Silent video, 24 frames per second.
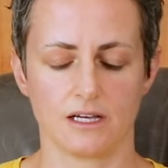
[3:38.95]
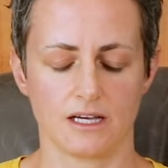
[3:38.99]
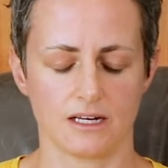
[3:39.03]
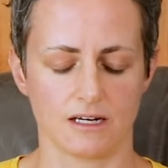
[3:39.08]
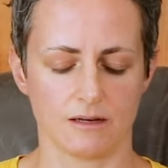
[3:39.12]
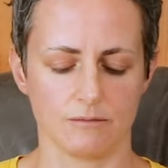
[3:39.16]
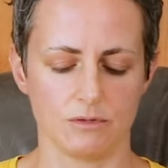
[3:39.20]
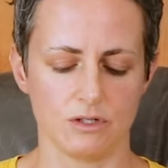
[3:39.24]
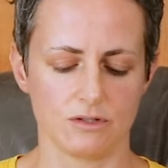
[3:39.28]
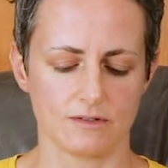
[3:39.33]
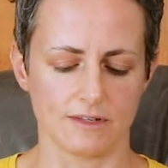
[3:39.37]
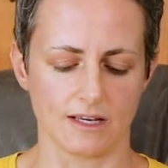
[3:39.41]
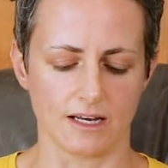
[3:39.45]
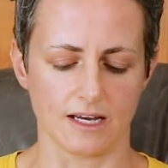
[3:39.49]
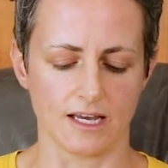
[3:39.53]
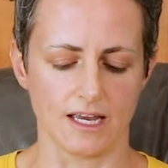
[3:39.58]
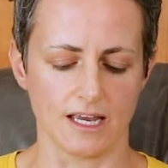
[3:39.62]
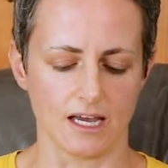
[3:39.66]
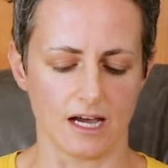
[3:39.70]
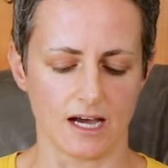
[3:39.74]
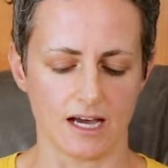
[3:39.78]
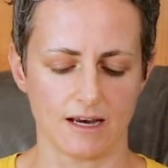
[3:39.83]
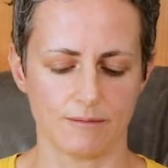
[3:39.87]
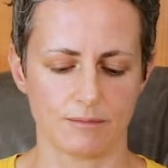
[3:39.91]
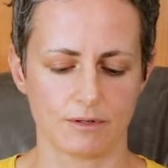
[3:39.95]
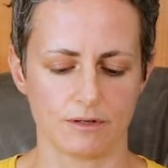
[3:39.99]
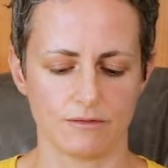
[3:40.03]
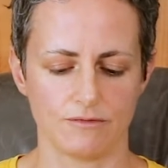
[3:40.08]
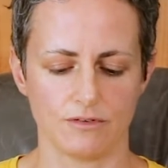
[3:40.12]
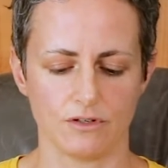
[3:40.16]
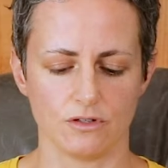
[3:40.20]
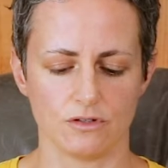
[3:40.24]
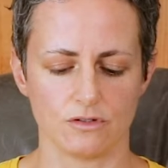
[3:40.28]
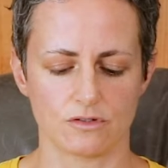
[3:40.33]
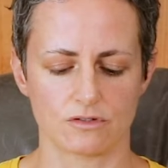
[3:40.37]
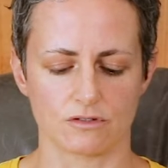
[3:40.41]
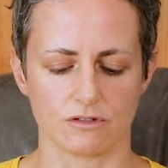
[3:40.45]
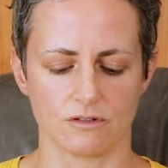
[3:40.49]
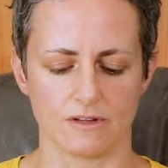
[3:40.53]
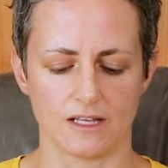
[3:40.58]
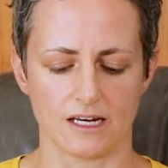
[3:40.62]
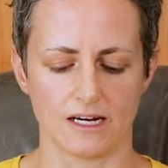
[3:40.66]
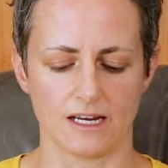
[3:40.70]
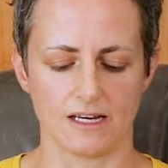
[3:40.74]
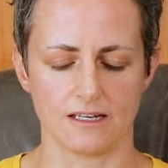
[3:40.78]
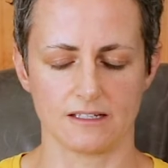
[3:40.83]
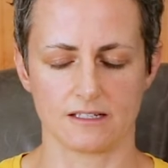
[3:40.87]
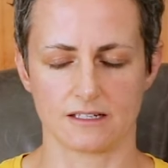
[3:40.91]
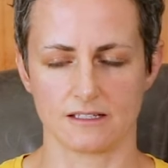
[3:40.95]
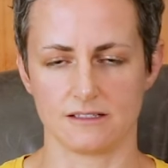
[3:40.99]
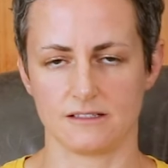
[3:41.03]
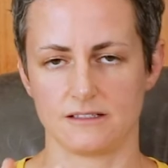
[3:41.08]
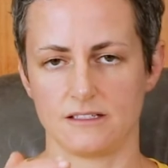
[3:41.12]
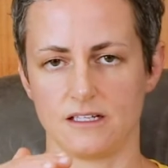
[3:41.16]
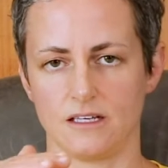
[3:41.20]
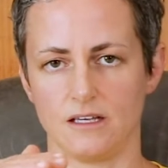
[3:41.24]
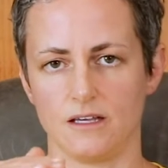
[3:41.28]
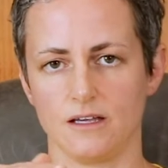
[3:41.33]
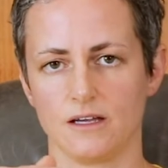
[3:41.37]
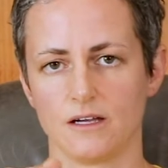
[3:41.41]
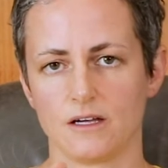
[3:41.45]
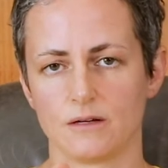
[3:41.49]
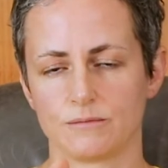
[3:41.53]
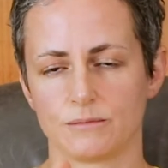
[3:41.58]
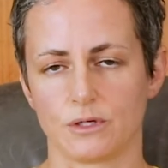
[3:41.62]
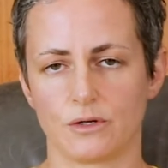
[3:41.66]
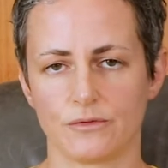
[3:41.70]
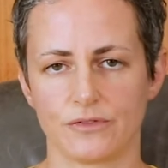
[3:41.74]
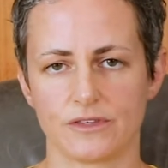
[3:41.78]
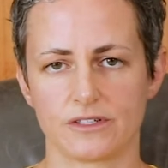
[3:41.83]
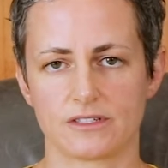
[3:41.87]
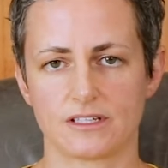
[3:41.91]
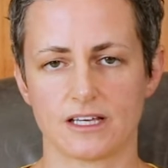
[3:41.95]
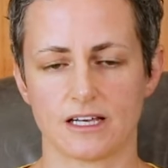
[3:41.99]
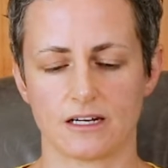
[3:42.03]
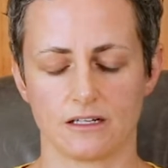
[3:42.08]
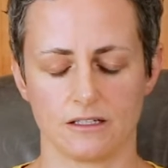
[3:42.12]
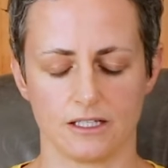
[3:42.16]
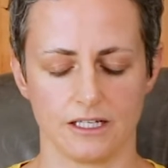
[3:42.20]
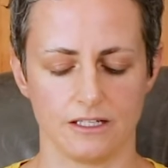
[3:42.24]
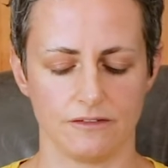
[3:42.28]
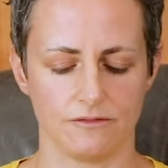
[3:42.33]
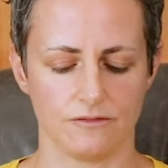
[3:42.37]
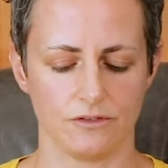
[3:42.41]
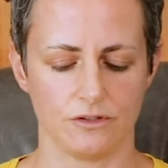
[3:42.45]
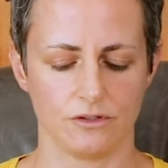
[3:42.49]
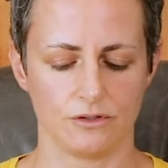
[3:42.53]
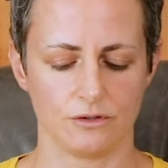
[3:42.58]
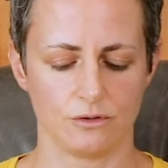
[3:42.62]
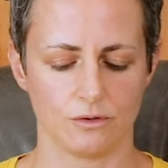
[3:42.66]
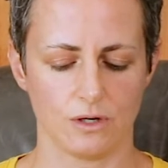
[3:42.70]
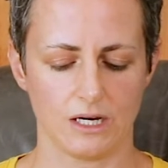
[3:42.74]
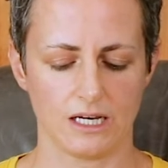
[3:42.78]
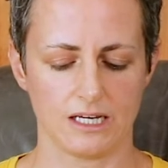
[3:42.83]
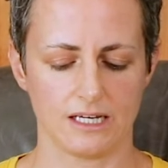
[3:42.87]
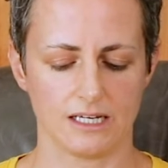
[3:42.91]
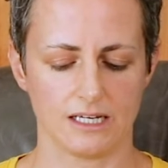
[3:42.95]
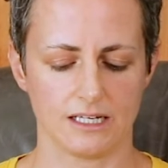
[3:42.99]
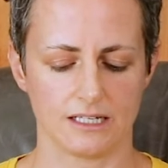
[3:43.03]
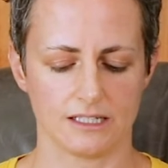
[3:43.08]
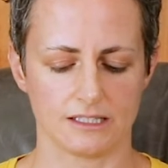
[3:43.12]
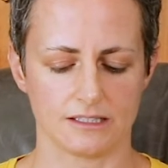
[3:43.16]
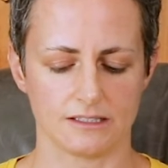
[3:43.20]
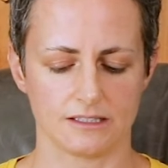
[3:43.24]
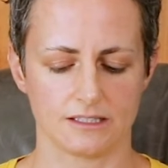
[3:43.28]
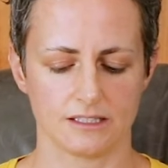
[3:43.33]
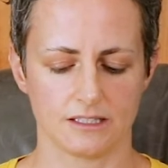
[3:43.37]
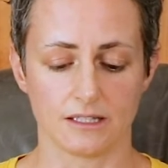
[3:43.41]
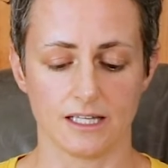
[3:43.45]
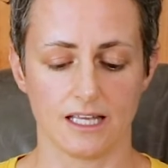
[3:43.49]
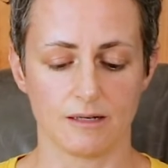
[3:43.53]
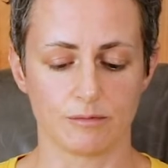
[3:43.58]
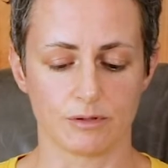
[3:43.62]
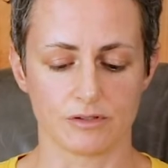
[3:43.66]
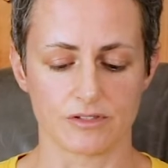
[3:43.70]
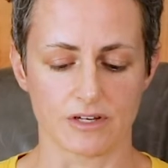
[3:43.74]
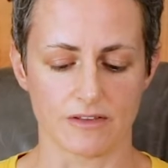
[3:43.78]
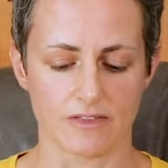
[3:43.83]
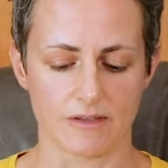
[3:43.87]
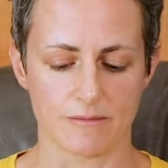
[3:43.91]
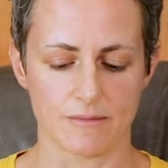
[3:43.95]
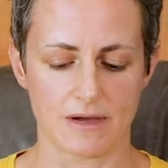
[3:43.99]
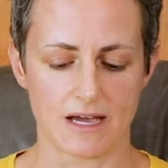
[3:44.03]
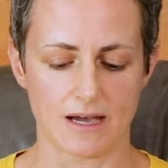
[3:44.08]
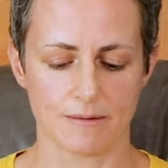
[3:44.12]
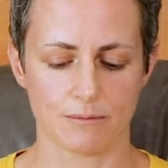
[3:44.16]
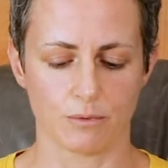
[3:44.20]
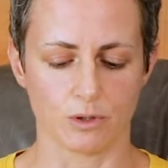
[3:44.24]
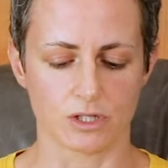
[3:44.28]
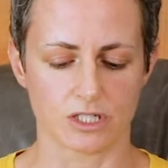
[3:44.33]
And I'm using a hybrid view so that I can see both the satellite view and the labels on the map,